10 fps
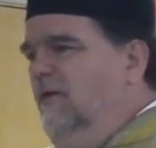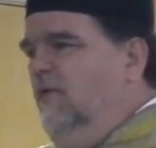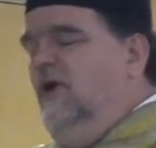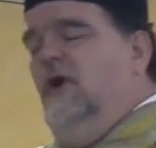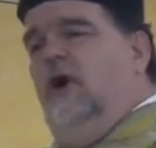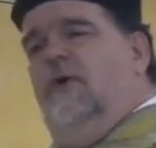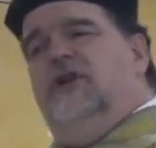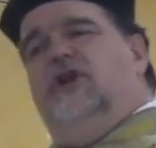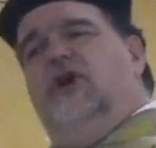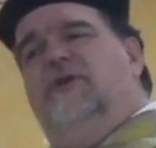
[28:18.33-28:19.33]
We all
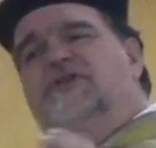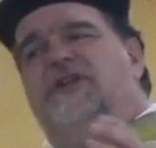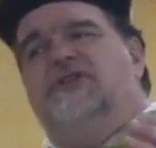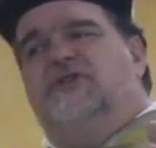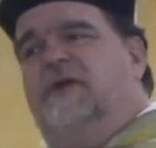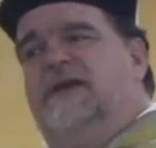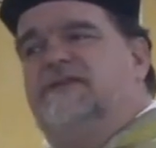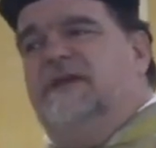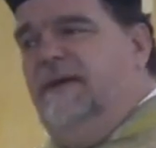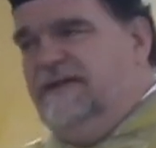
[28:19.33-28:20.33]
want to do what Jesus
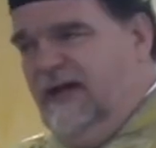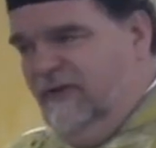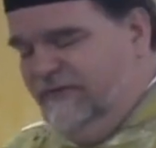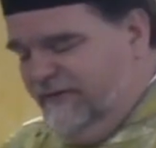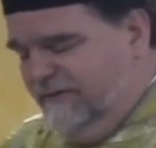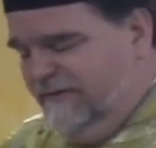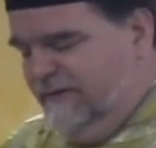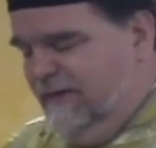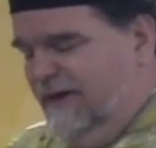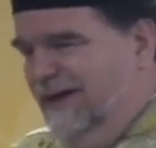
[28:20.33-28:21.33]
Christ tells
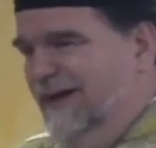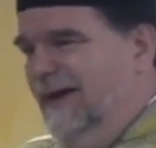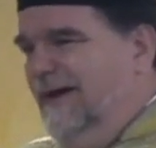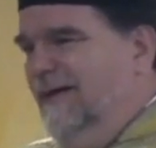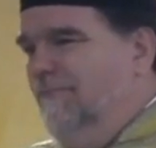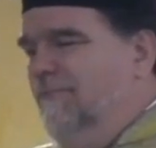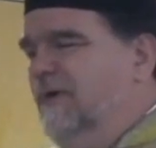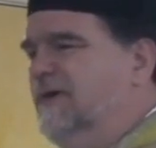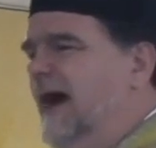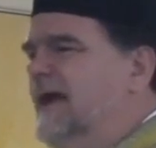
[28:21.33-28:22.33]
us,
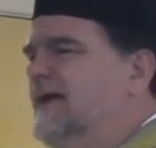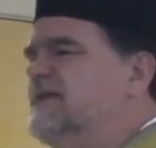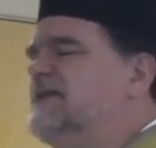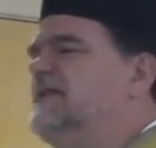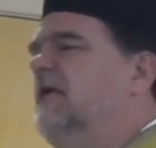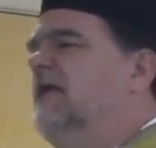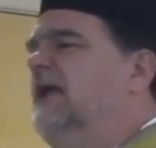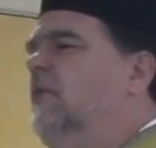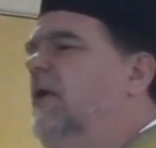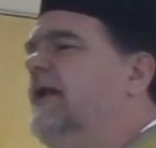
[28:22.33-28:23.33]
but not
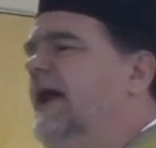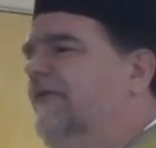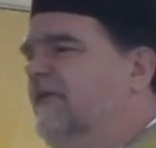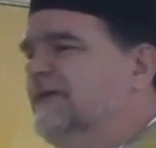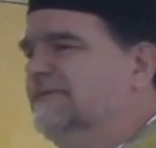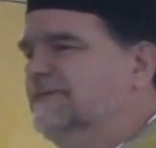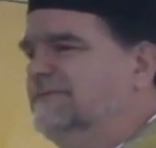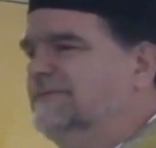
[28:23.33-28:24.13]
necessarily whatever.